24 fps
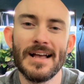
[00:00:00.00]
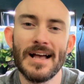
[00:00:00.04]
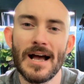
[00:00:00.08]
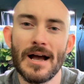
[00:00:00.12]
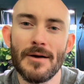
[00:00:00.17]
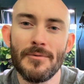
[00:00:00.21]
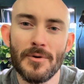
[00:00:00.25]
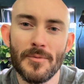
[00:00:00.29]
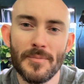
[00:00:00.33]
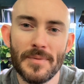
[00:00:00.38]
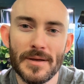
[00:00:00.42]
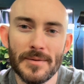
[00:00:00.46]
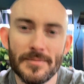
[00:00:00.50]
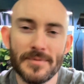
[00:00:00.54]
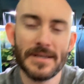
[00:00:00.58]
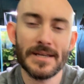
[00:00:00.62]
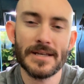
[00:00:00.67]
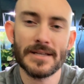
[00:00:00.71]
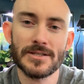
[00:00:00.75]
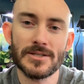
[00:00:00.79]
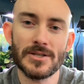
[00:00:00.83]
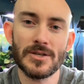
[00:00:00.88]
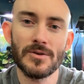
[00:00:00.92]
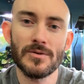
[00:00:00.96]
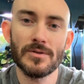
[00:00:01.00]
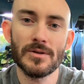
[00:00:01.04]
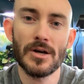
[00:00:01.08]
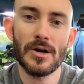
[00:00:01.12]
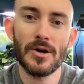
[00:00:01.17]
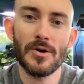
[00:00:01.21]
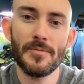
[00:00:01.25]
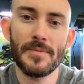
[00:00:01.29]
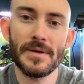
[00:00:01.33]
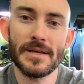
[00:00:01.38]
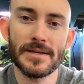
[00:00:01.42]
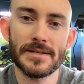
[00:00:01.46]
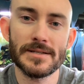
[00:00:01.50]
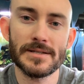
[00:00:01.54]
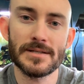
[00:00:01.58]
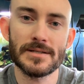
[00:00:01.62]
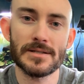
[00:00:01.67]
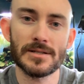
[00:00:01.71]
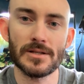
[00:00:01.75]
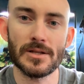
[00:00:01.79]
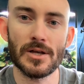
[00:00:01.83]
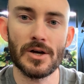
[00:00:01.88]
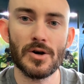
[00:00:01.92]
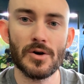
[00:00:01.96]
I won't be able to get too low because
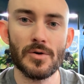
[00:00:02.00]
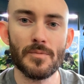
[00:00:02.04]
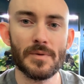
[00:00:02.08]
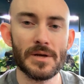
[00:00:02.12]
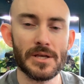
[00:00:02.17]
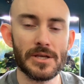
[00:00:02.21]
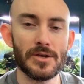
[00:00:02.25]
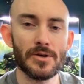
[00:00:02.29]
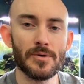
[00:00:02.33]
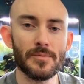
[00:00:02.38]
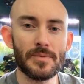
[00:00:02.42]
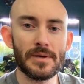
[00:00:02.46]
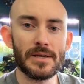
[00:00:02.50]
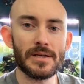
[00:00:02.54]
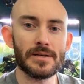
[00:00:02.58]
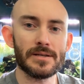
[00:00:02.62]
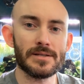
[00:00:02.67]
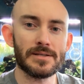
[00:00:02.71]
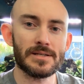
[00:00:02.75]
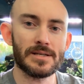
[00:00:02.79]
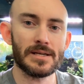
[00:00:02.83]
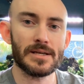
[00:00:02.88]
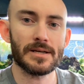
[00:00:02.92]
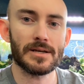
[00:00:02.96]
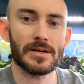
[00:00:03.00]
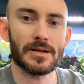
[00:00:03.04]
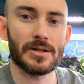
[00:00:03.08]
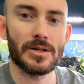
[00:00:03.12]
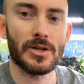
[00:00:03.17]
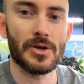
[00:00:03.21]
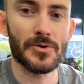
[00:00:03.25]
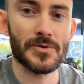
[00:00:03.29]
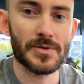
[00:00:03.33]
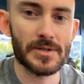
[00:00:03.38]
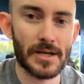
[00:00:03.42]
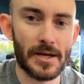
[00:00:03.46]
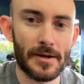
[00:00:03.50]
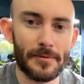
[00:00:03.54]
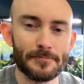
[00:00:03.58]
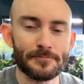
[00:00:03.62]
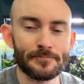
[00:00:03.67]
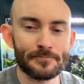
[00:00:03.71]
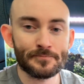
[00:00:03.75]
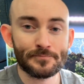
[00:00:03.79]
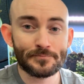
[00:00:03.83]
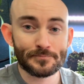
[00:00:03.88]
it's low, but you'll be seeing a close-up.